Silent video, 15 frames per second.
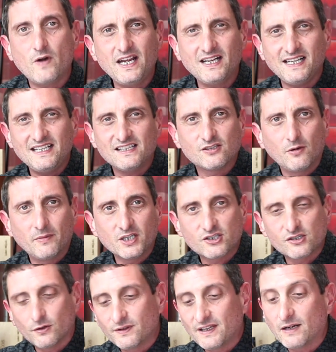greatly, so
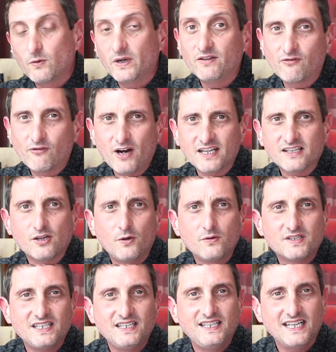much so that when France
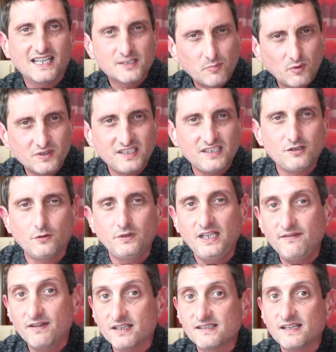hosted the Exposition
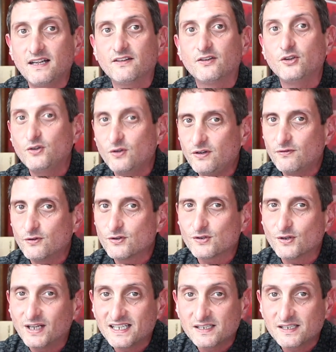Universelle, the Universal